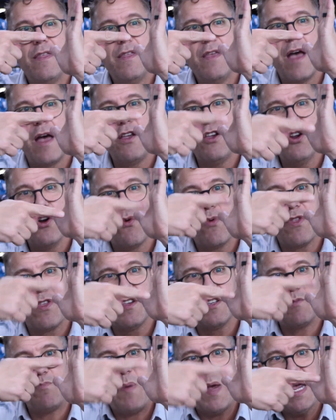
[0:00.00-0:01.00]
you know, with
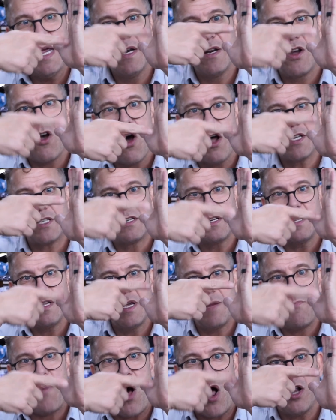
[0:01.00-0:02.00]
this pin
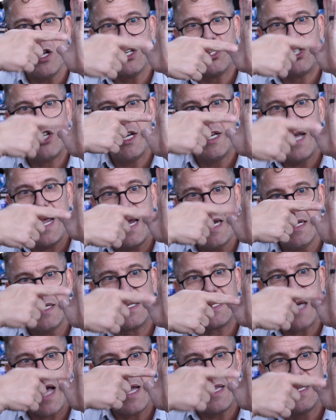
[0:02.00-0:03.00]
constantly polishing
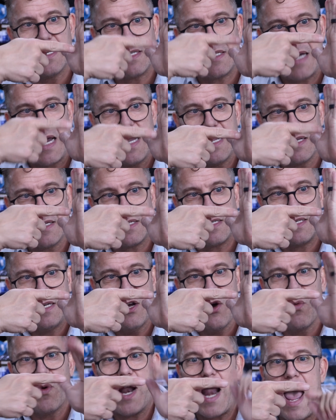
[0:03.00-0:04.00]
inside the stainless
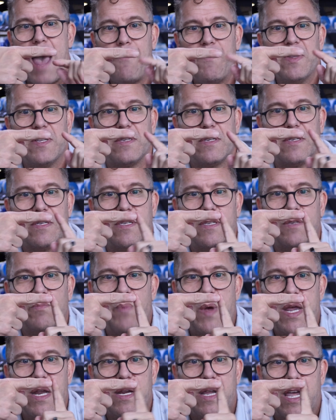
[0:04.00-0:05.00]
steel, what happens is this
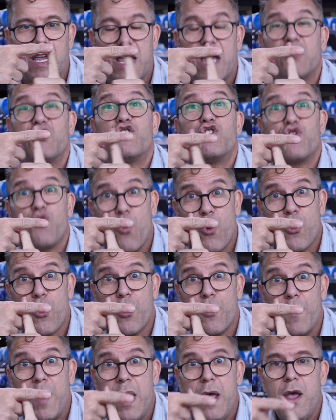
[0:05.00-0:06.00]
pin can get
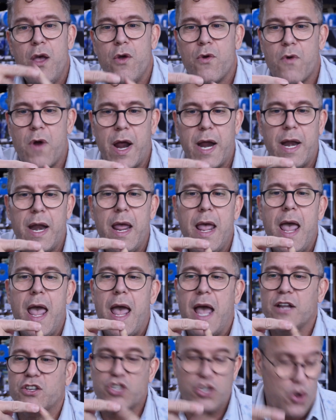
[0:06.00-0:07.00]
shorter, right?
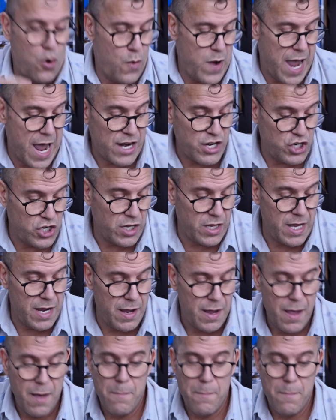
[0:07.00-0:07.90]
And so we actually